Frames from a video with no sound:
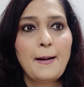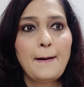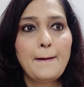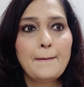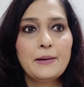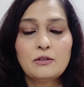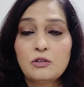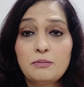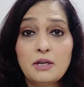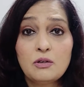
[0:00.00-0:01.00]
it
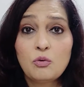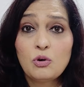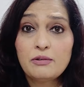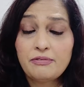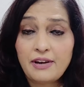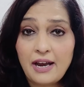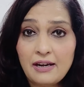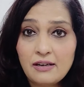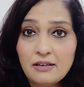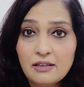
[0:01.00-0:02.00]
could be an old
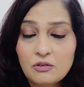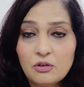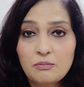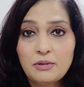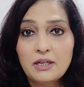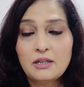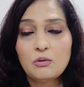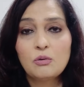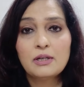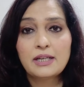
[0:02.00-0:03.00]
friend, it could be an
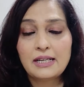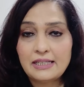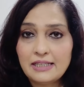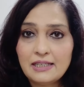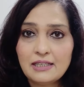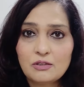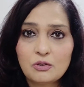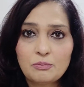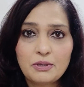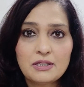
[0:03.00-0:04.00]
old colleague, it
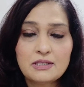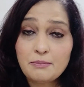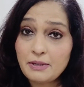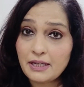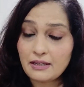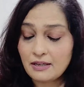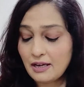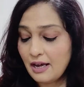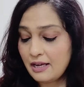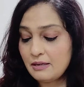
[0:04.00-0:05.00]
could be a sibling,
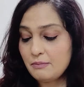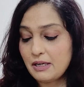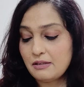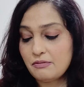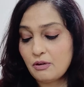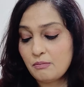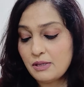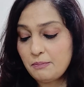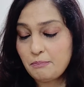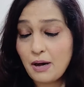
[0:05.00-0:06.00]
anybody
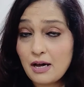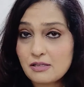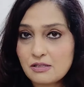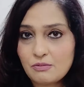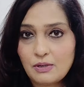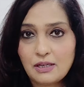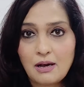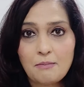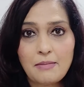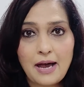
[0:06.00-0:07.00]
from the past will
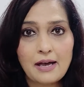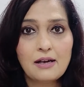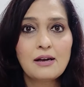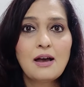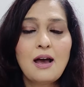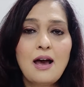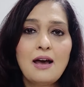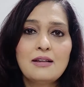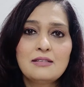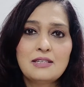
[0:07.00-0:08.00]
come back
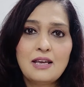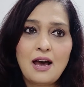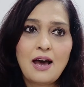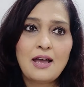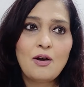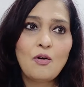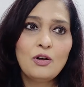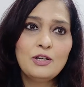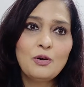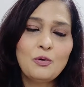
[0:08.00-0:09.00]
and say hi.
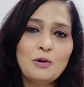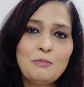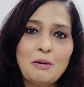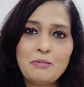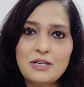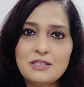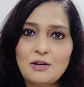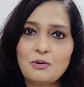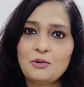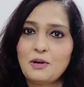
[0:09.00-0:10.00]
All your old memories
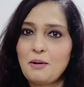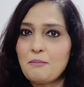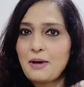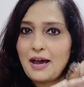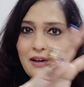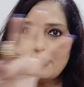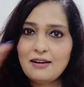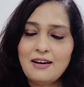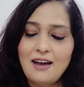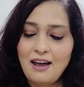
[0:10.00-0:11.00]
are going to come back,
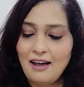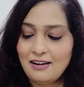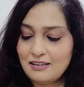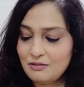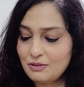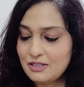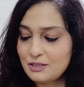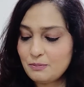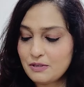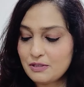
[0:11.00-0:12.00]
and with
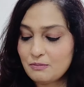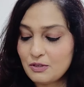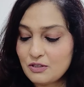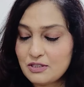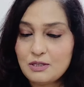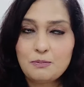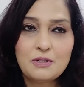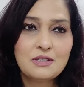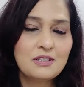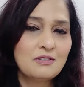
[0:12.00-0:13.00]
this person, because this
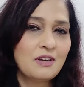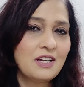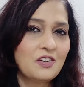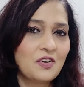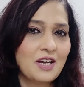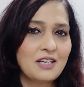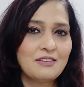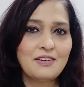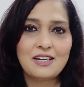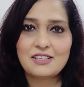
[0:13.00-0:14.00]
person is very
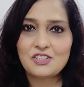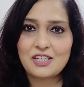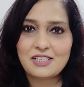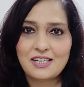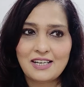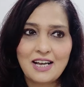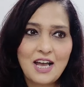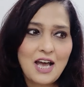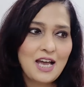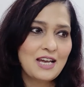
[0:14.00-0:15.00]
creative, energetic,
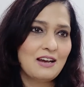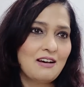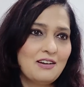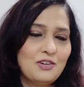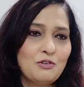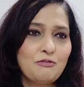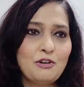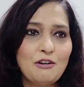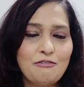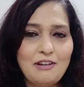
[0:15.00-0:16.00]
you know,
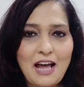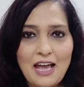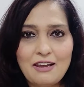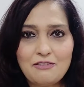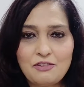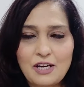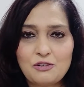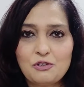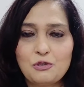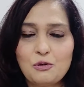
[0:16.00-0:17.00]
full of life, trying to